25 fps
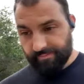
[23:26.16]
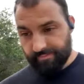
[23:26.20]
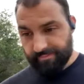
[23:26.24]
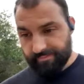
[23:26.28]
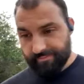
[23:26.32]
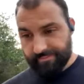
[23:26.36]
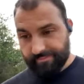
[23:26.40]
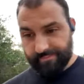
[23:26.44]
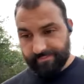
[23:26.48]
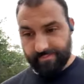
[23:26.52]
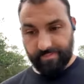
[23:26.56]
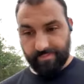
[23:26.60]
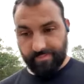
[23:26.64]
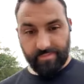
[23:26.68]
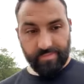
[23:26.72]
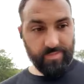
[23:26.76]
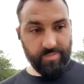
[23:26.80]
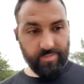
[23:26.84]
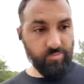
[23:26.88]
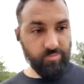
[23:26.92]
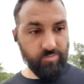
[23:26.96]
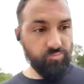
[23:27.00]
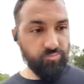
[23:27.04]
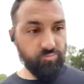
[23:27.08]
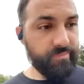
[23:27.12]
Yes, I go to
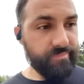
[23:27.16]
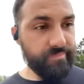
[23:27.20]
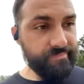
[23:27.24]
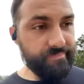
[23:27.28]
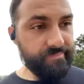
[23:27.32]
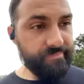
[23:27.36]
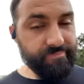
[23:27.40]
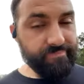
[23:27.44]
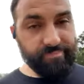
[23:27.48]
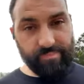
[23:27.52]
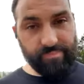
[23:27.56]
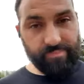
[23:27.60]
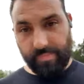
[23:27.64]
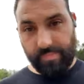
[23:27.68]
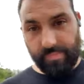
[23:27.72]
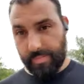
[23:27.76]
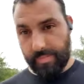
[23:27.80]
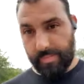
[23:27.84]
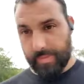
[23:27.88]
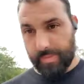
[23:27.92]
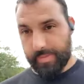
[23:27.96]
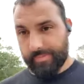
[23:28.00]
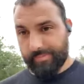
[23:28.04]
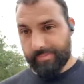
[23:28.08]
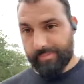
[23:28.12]
mom and pop mattress
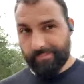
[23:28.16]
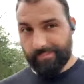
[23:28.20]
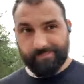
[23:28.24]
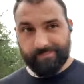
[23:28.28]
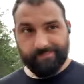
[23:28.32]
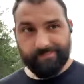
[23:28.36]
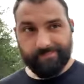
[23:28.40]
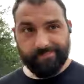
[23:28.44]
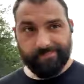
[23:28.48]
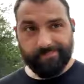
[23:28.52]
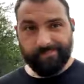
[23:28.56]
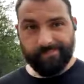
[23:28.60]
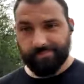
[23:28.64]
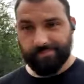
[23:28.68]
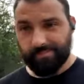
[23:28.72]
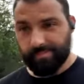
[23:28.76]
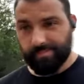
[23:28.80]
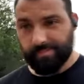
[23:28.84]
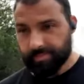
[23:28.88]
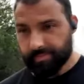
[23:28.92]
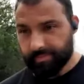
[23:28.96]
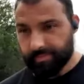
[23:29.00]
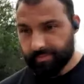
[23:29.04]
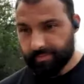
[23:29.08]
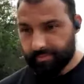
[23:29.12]
shop, so he doesn't like
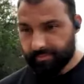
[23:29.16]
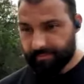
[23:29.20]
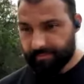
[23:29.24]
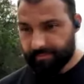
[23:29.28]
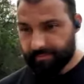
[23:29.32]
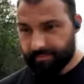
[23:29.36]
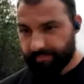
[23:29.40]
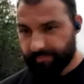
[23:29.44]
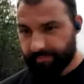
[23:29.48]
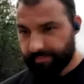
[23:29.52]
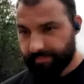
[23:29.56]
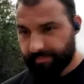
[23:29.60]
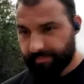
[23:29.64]
handmade.